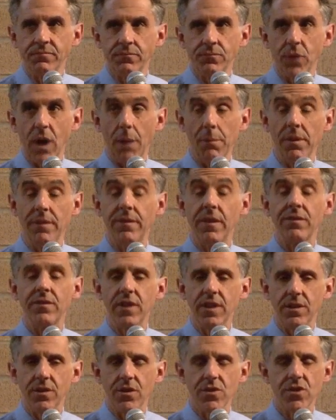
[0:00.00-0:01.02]
probably
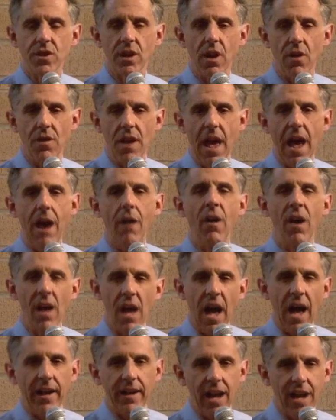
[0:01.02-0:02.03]
15 years ago now,
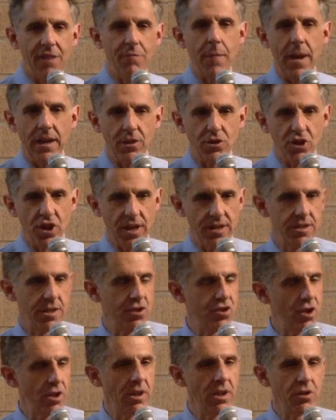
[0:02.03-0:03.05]
I kind of made a
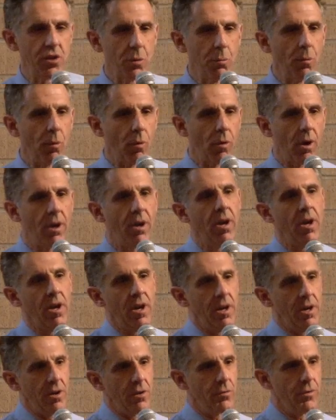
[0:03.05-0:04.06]
transition into more
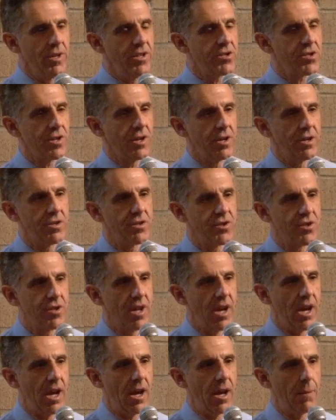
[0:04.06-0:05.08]
research
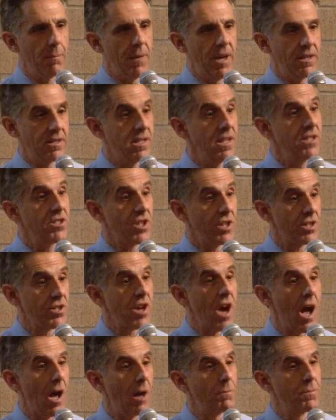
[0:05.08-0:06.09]
and teaching
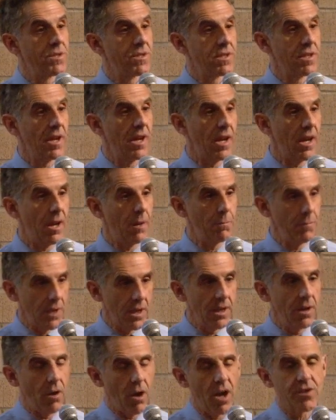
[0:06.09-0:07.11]
jobs,
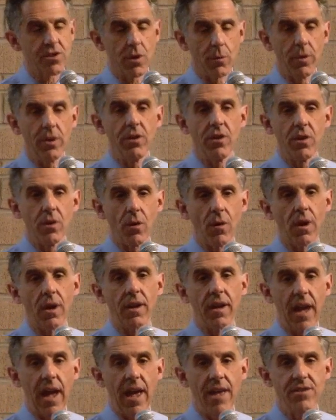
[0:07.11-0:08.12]
also in New
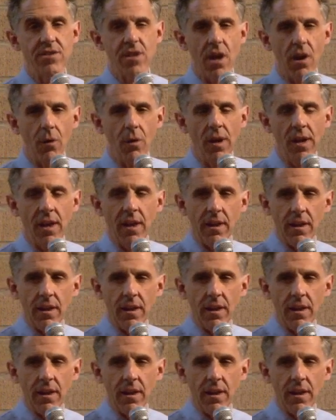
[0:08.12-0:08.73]
York. And so